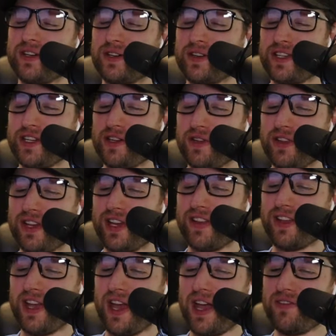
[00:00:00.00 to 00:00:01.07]

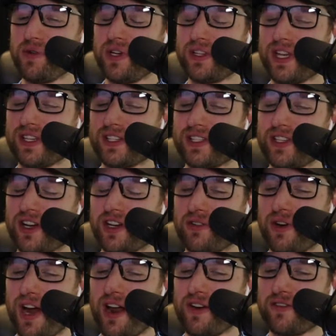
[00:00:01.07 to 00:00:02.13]
The heavyweight that stuck
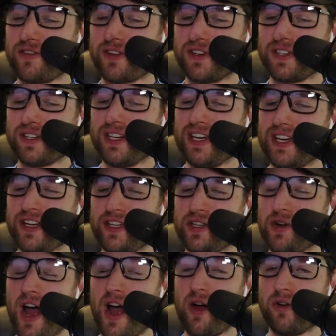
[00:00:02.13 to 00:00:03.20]
around for
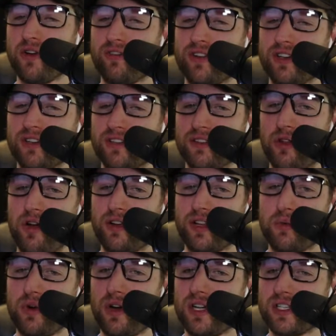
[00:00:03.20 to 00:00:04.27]
however long
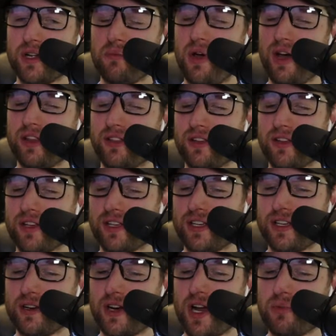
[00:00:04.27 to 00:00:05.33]
it was, a month,
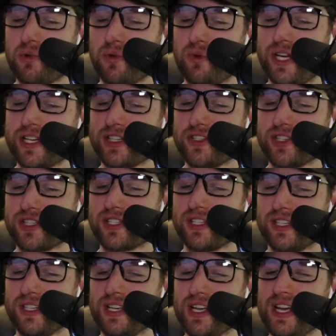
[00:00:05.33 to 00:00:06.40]
a couple weeks, just
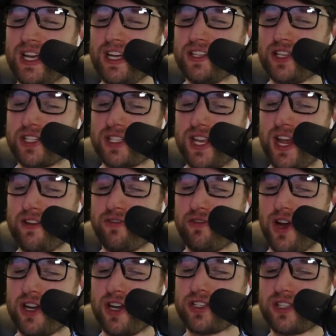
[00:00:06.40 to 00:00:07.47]
to stay
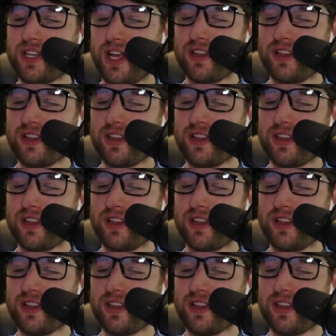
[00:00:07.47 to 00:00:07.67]
fresh, stay in the